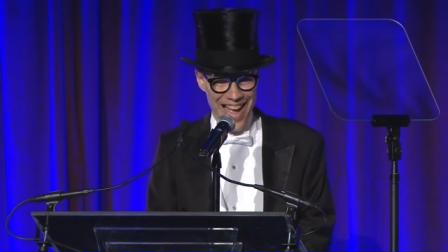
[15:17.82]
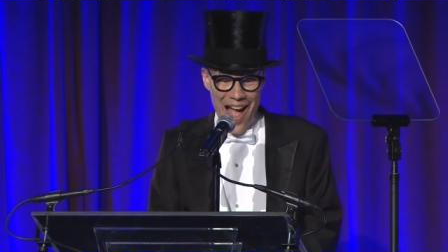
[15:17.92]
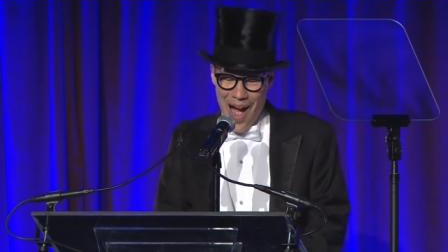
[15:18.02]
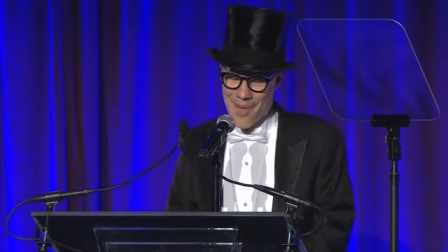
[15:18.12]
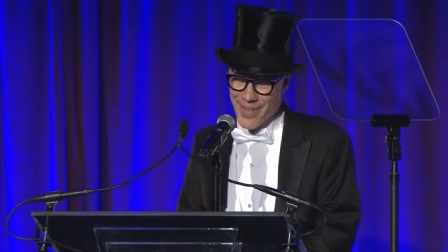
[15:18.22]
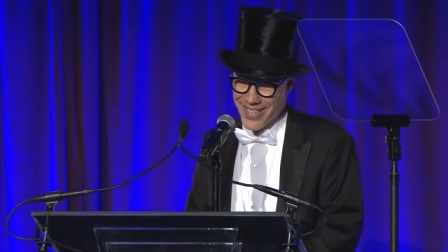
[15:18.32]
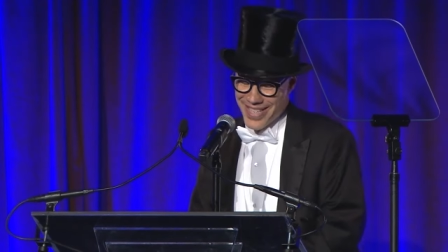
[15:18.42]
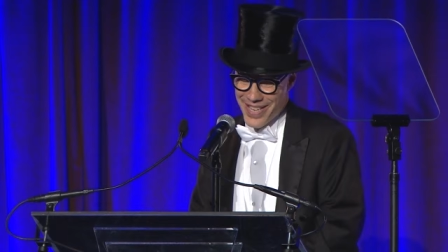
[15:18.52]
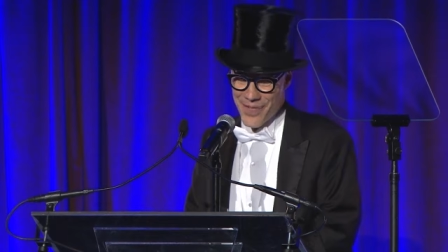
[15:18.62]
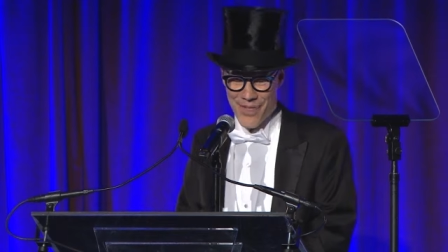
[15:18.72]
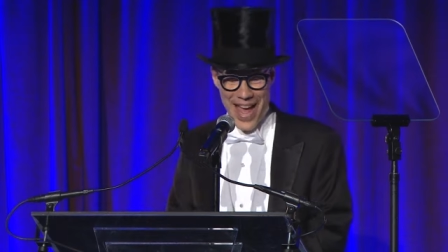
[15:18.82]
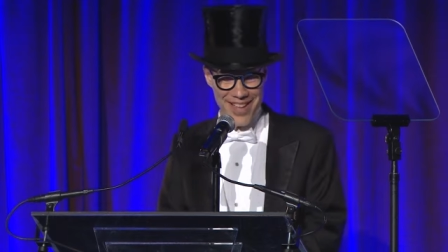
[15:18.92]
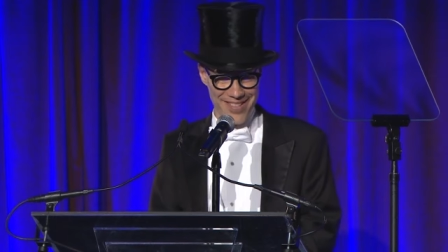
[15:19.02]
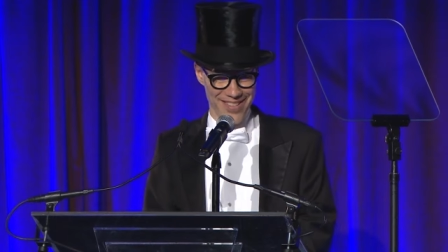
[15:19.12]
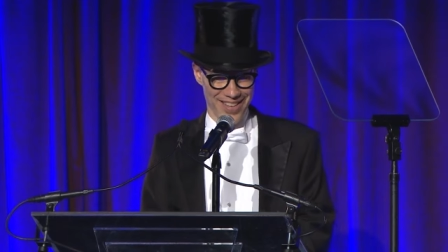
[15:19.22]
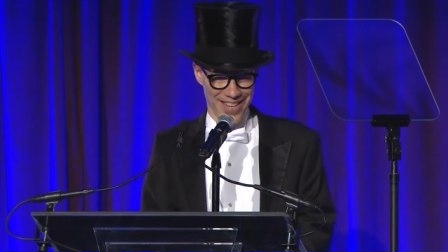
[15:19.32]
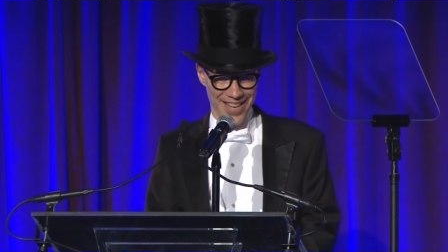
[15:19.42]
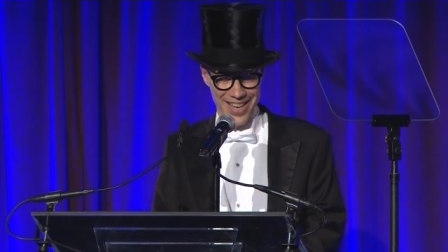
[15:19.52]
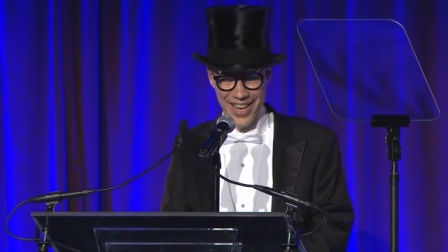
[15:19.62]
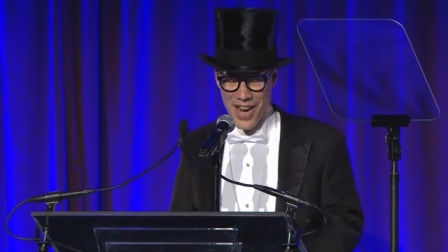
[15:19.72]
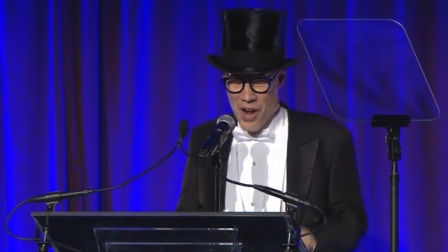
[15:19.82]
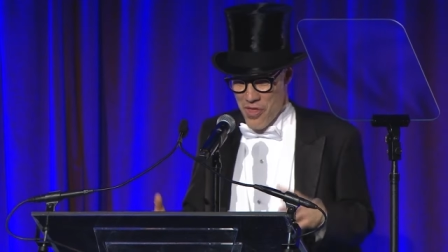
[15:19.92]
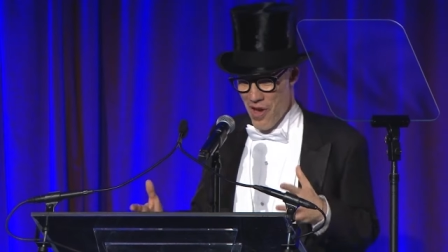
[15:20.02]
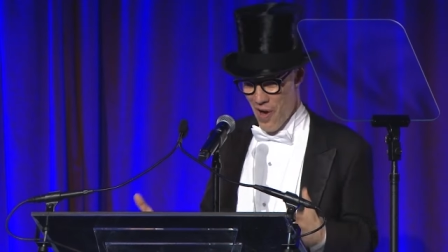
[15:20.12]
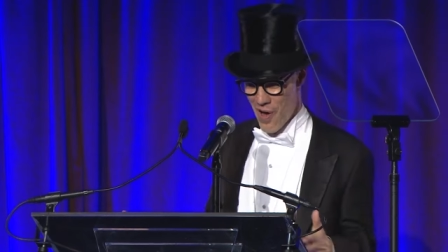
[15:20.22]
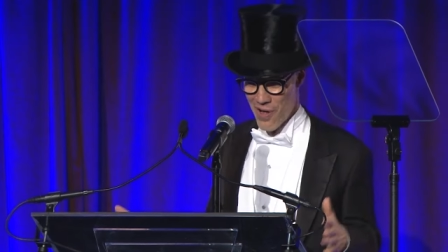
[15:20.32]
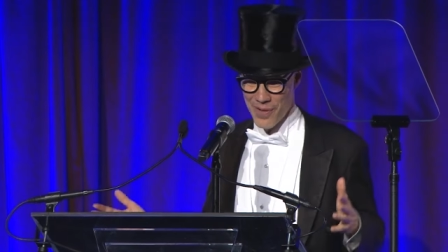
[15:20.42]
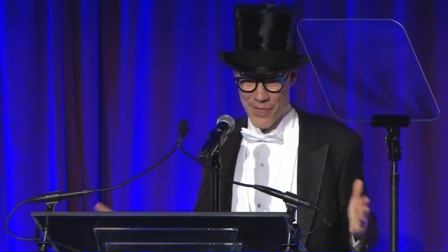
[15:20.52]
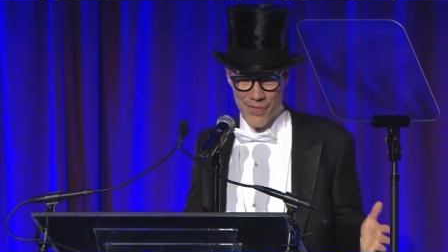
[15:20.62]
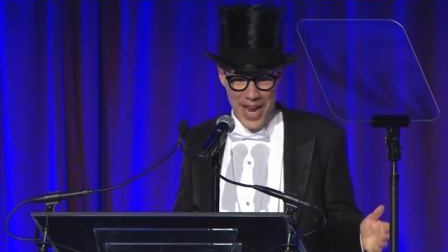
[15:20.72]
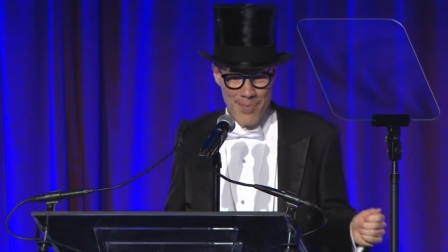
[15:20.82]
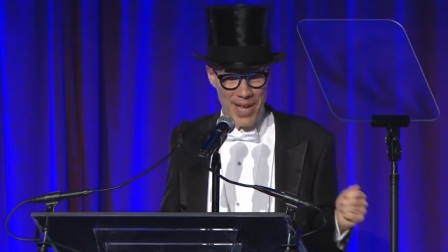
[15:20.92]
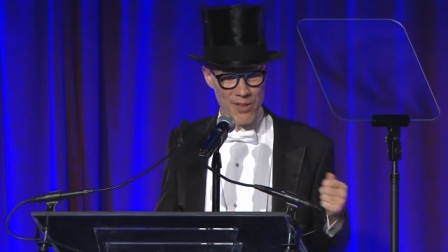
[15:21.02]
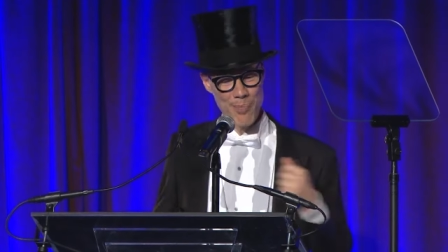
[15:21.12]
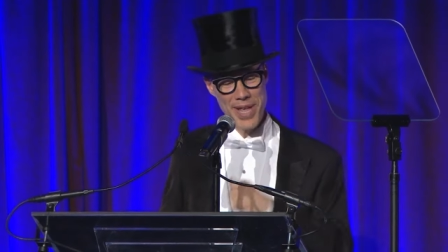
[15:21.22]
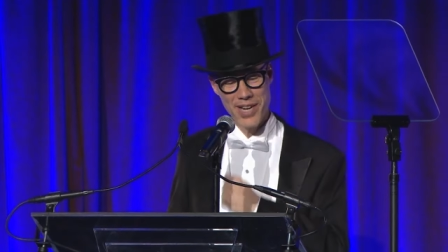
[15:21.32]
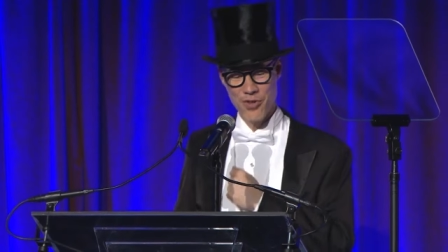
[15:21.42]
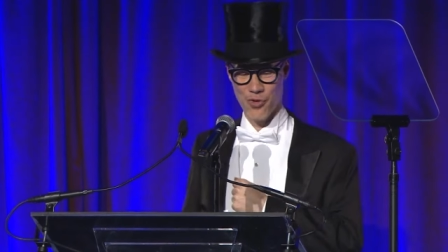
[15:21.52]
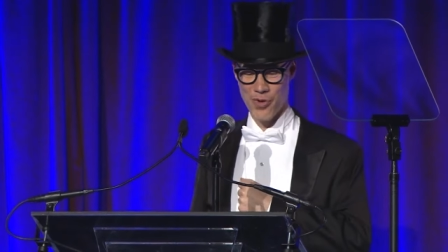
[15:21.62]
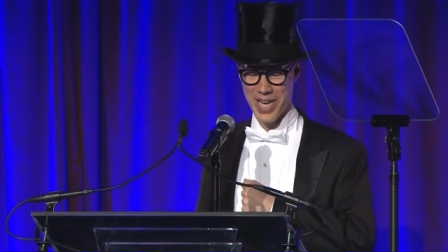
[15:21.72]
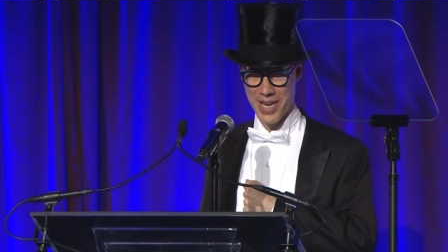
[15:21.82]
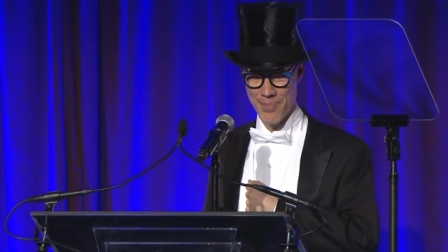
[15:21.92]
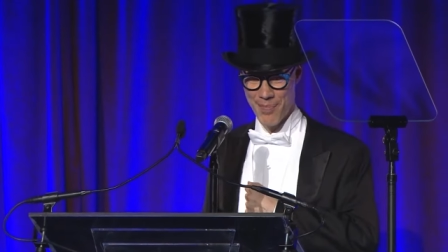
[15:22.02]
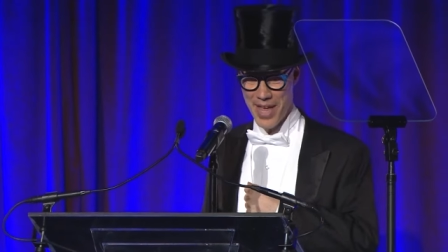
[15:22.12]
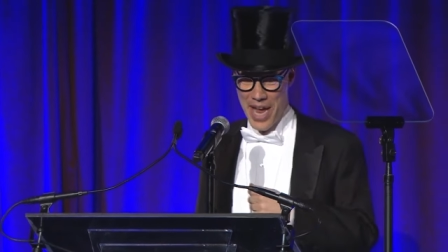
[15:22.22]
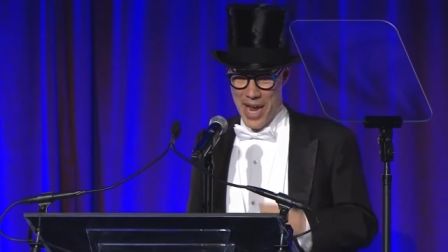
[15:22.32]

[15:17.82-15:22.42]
I must confess, the Hall of Fame has been a dream.